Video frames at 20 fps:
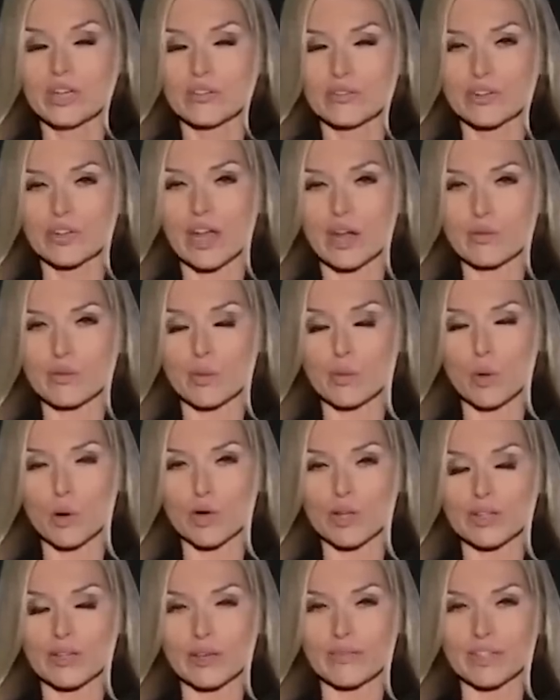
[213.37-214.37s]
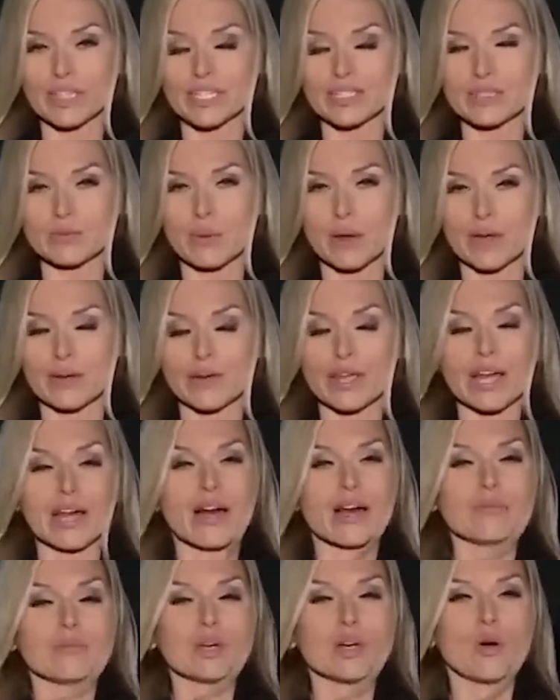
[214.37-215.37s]
For now, reporting live in Hesperia,
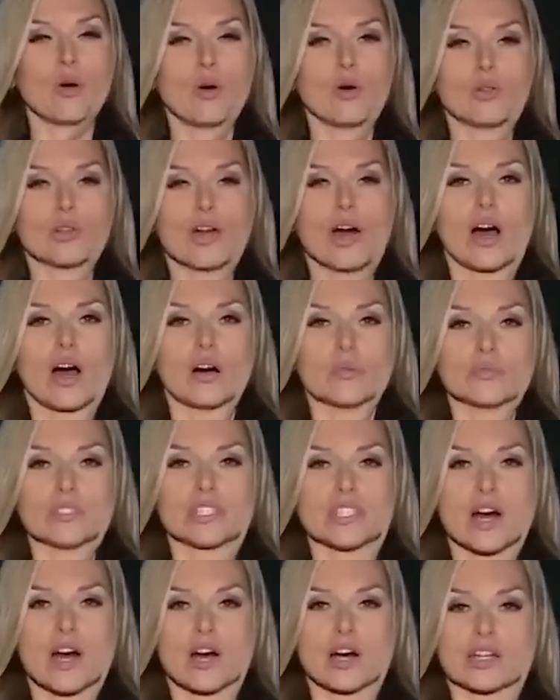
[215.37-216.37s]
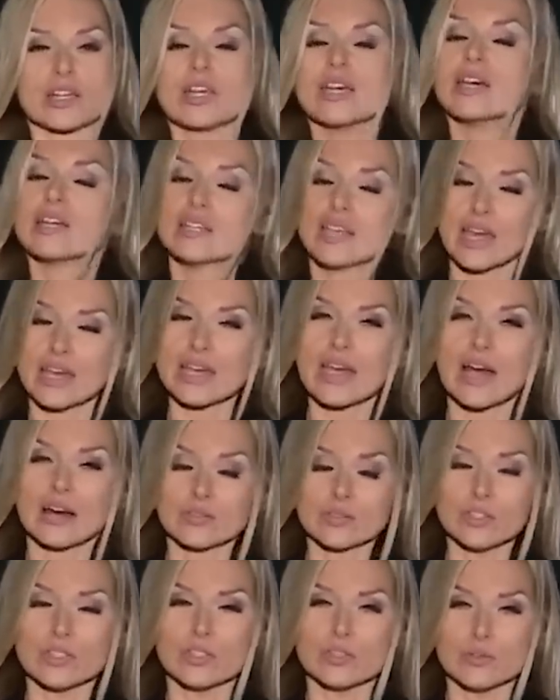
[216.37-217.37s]
I'm Nicole Comstock, K C A
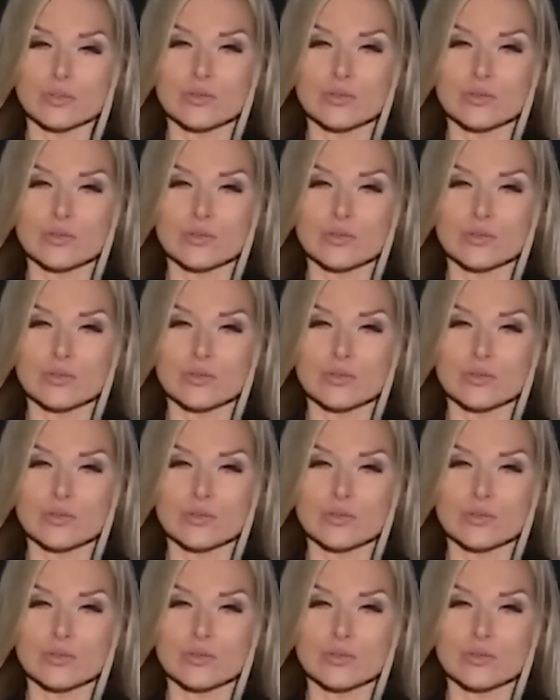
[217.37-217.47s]
L News.